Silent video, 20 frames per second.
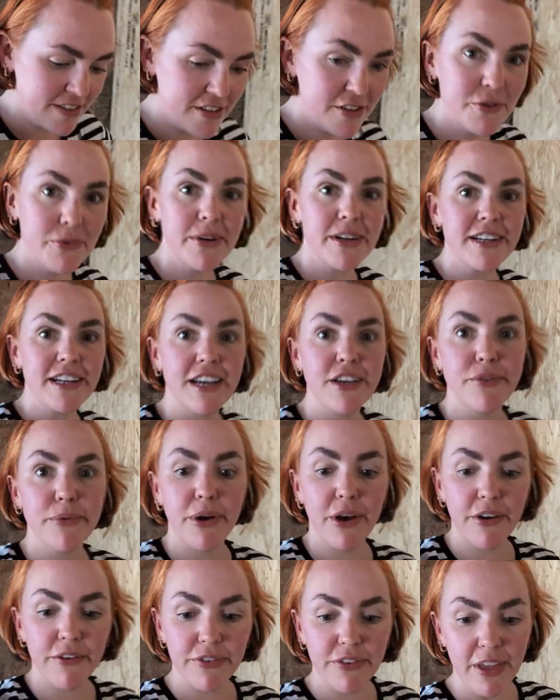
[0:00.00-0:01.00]
This is all a day's
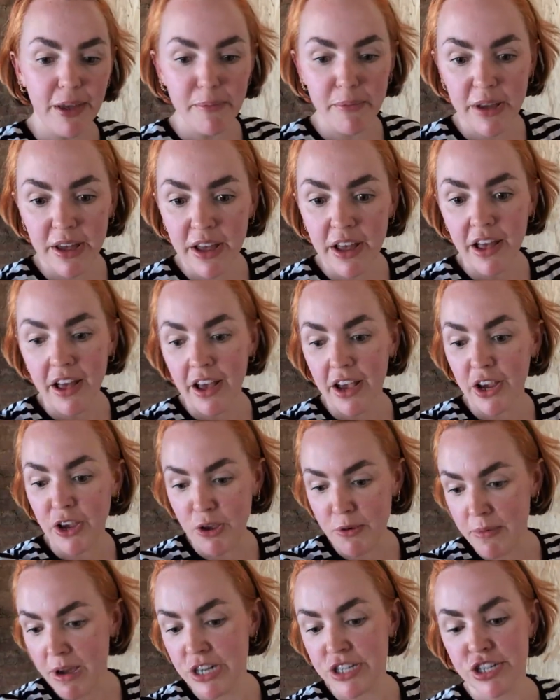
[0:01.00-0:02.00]
work for them.
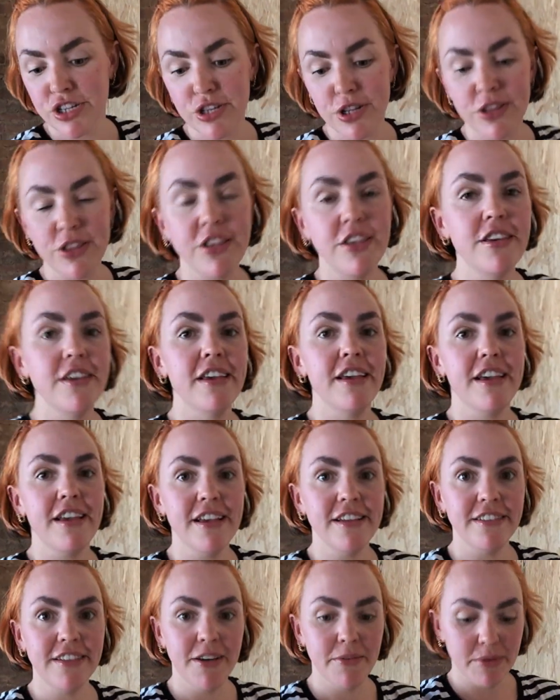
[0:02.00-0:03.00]
Can you imagine the
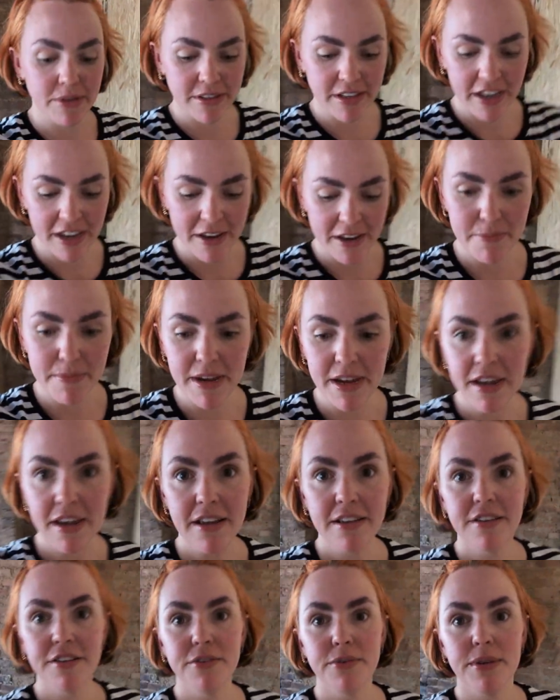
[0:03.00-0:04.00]
years it would take
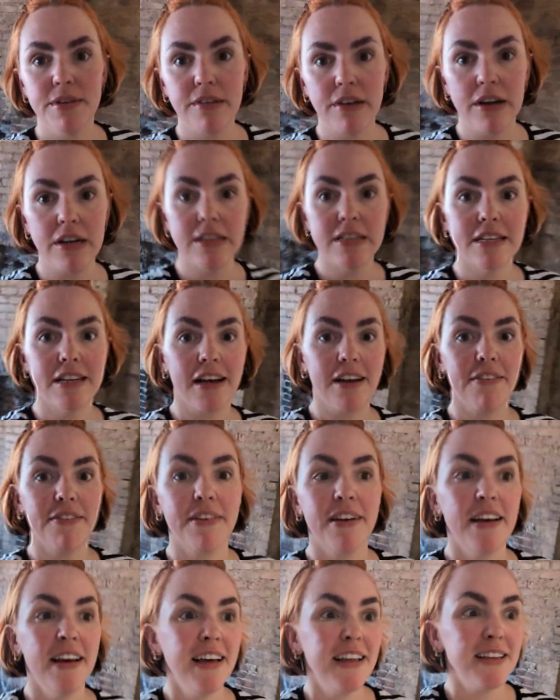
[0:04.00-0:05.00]
me to do this kind of stuff?
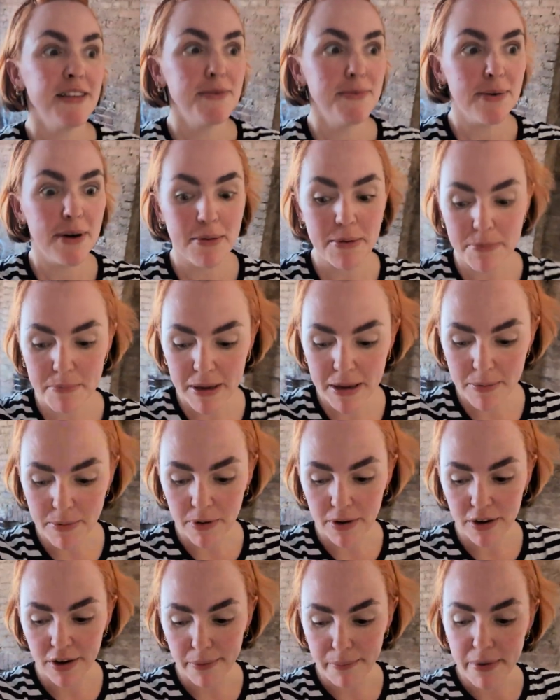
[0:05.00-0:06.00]
This is why when
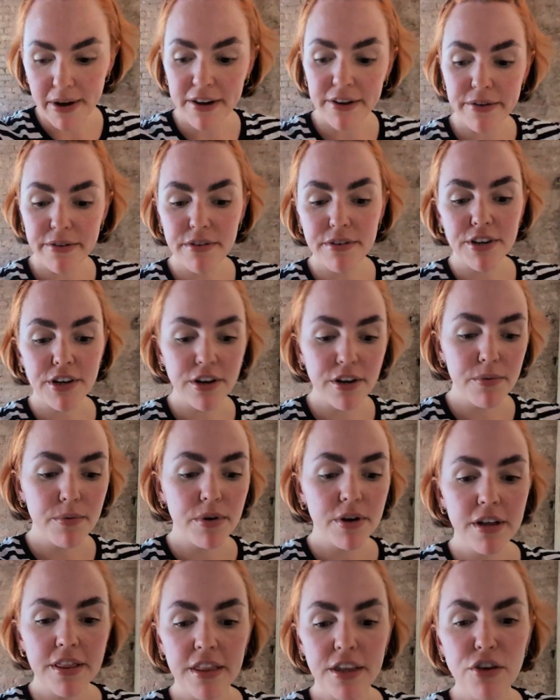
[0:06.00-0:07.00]
people are like, why don't you
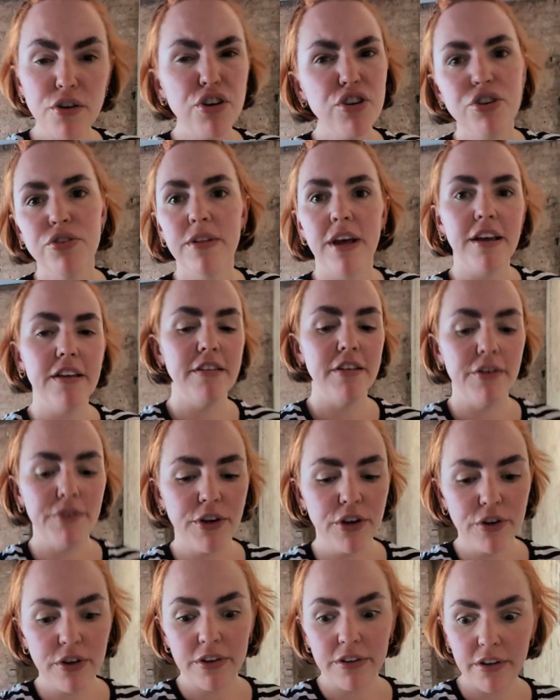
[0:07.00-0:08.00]
DIY that? You could do that yourself,
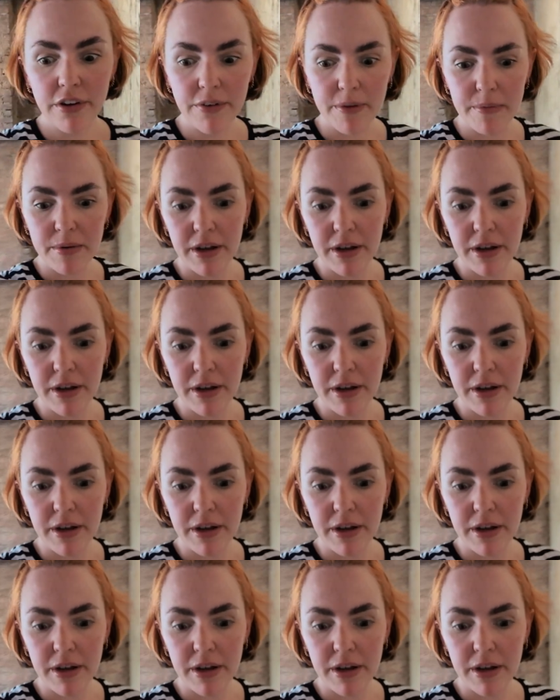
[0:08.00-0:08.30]
you could do it yourself.